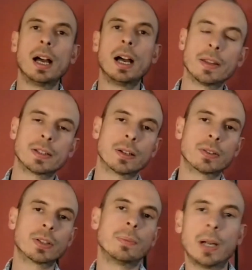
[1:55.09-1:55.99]
Other
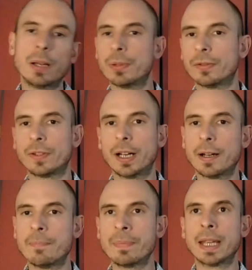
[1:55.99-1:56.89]
children might
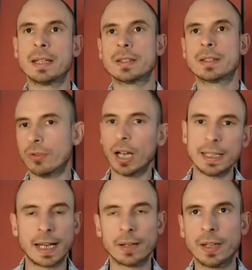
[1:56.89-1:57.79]
prefer to
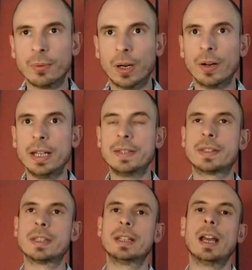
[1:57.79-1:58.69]
write down their worries
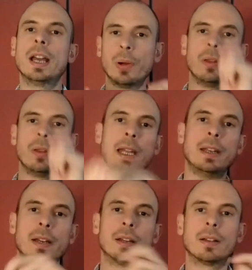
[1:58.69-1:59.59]
and put them
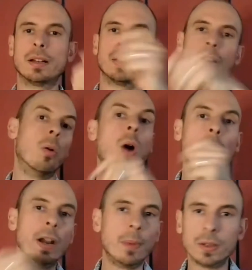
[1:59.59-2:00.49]
in a
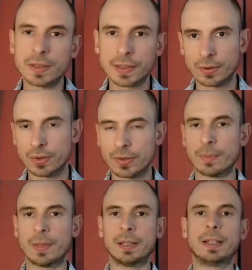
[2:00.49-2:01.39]
worry monster or
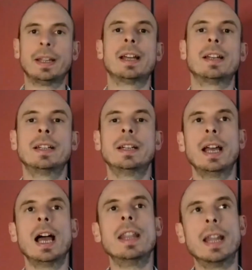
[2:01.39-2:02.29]
something like that,
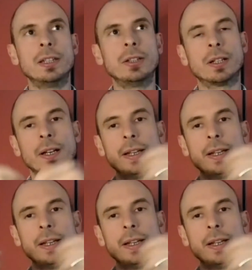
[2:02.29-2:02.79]
and then you can